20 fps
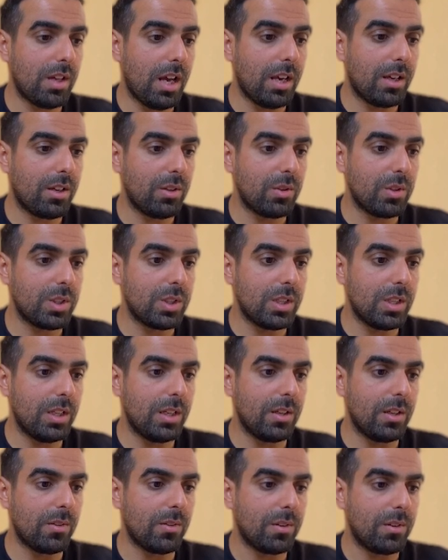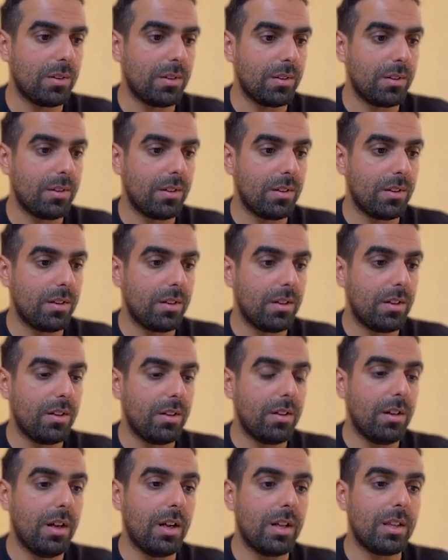accuracy here
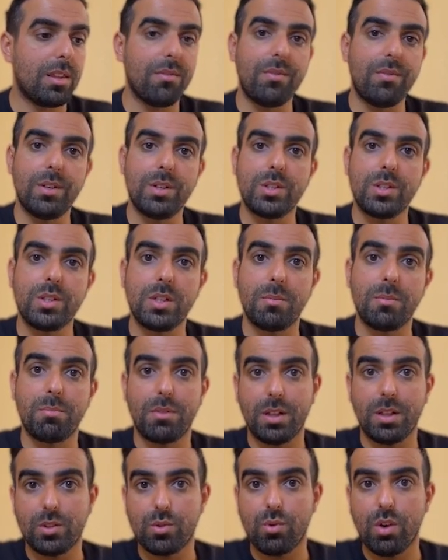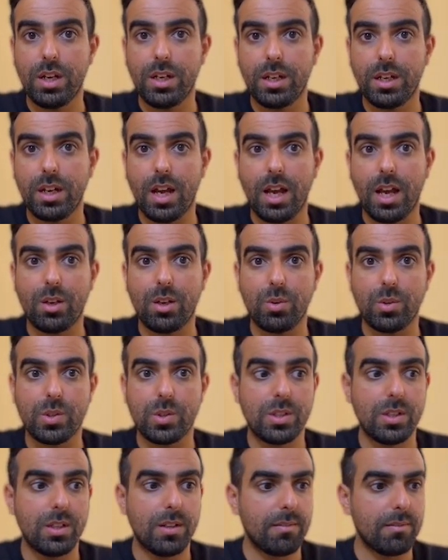at the first step, the training
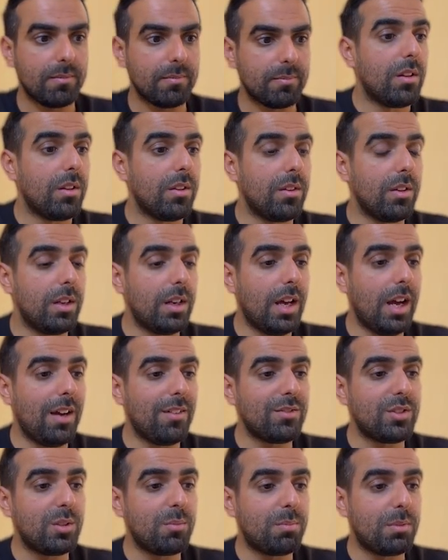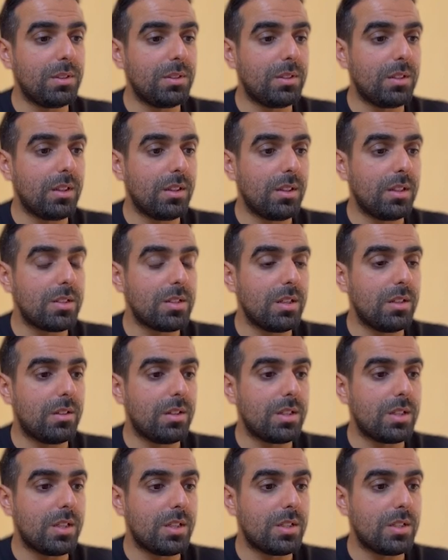accuracy. Then after printing
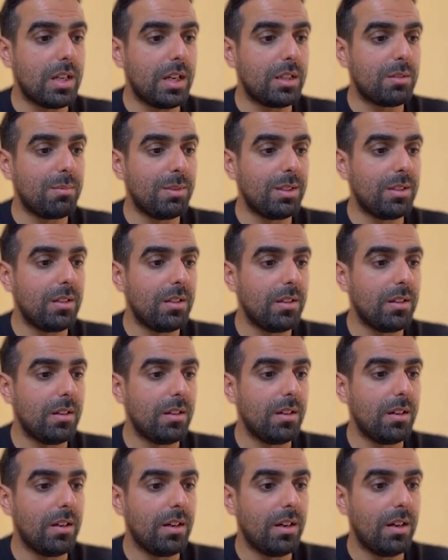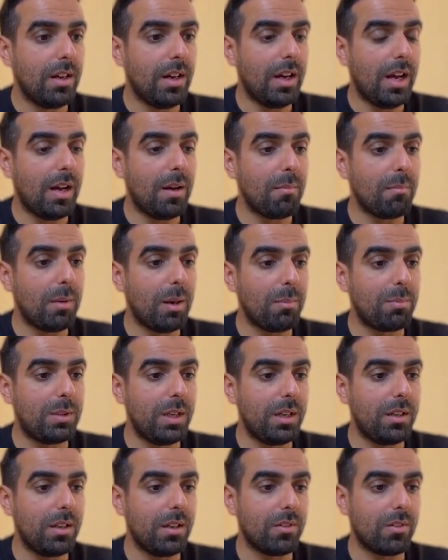this statement, I'm
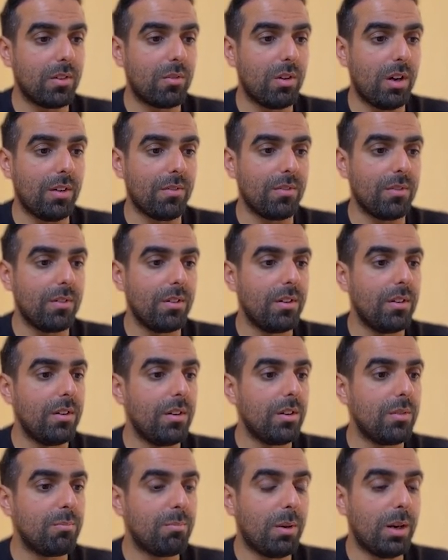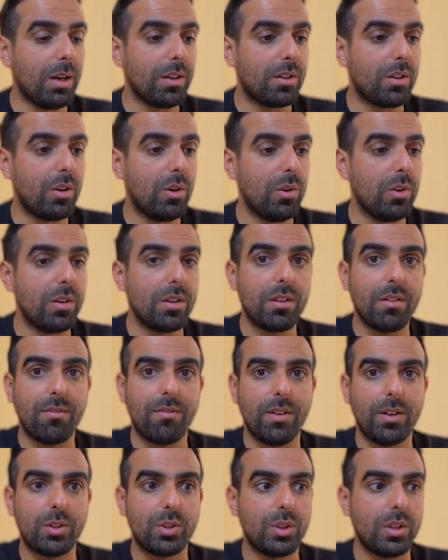updating the graph by calling the
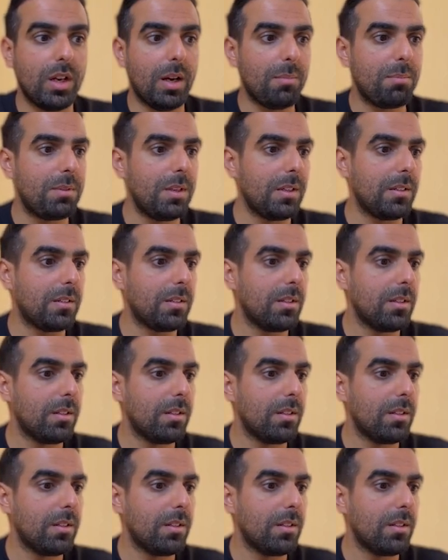function update,